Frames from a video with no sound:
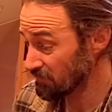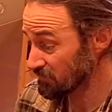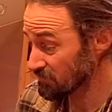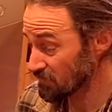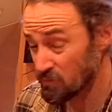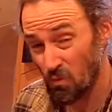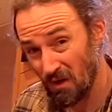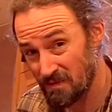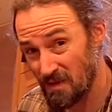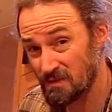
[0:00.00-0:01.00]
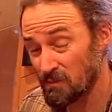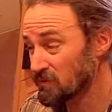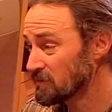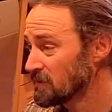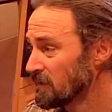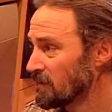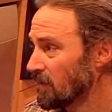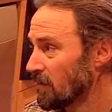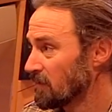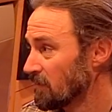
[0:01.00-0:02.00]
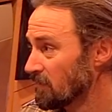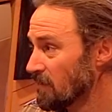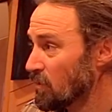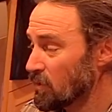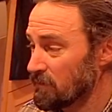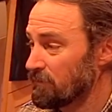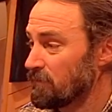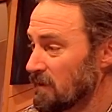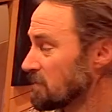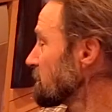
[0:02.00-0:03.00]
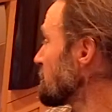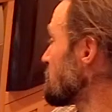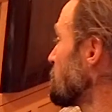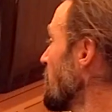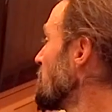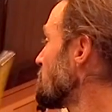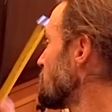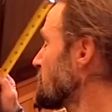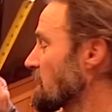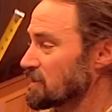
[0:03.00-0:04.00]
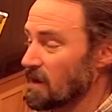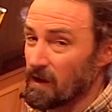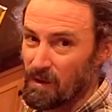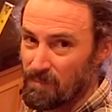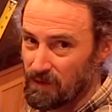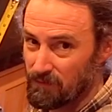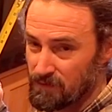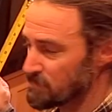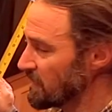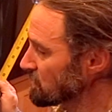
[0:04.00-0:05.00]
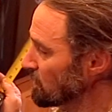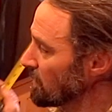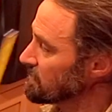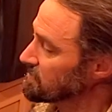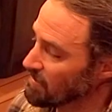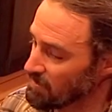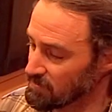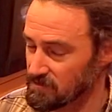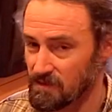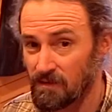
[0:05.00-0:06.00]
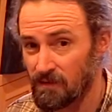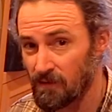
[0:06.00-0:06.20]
so it's more accessible, and that one fit into the space. It's actually got a bit of space around the sides.